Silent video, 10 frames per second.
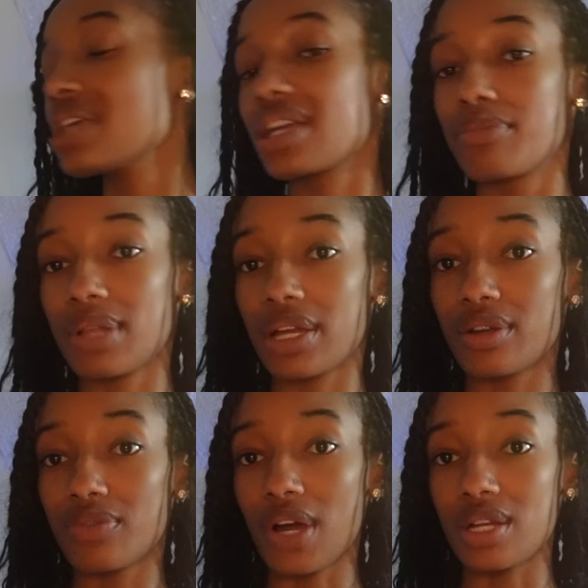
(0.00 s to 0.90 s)
taking black
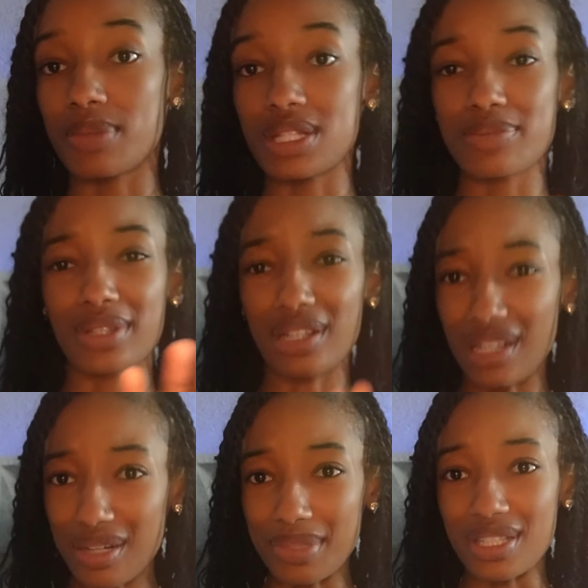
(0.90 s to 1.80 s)
girl vitamins, but they're
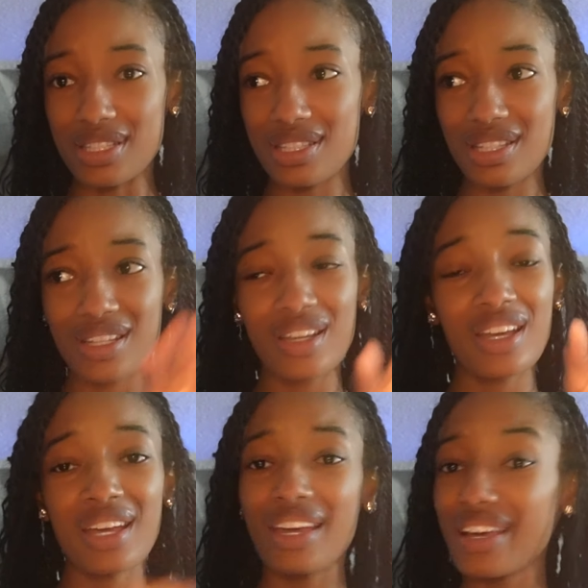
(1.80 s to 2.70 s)
gummies.
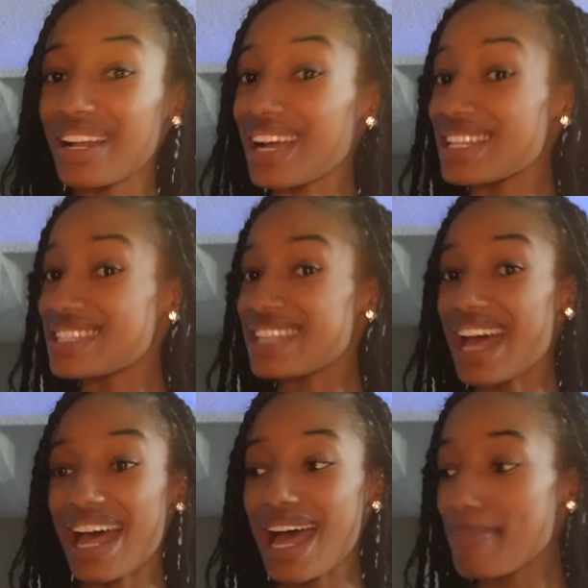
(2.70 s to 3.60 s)
And I got
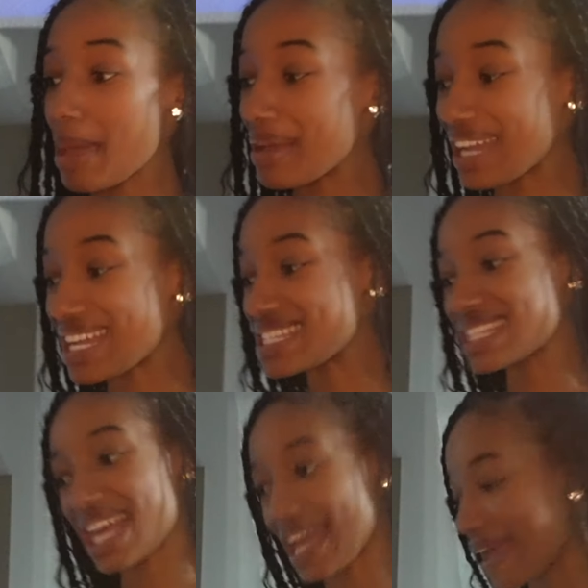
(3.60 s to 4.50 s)
tired, baby, I got
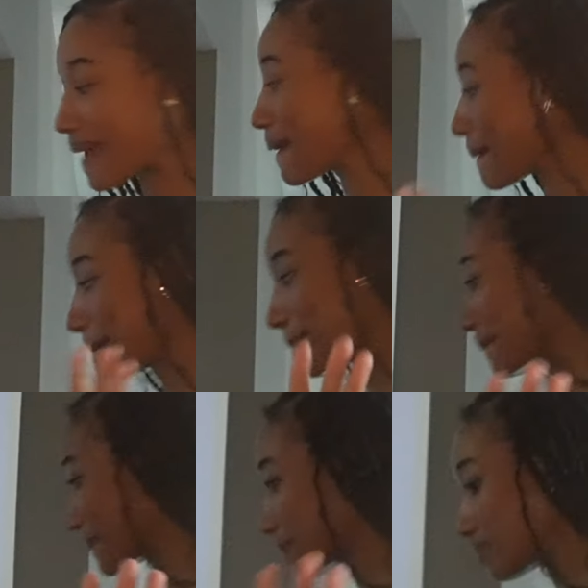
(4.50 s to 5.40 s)
tired.
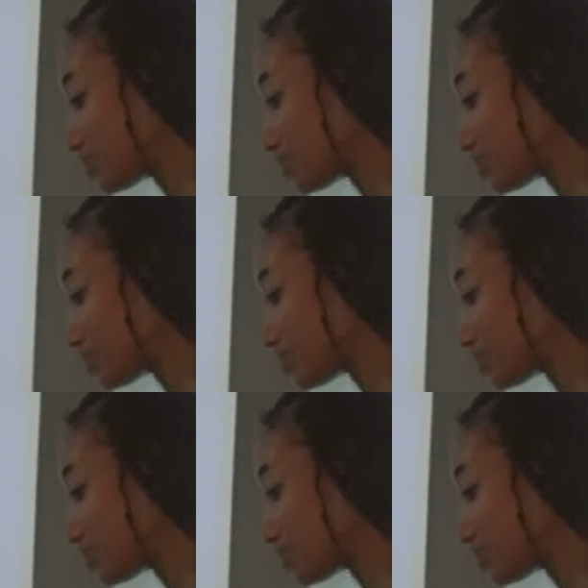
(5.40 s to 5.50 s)
Mm-mm.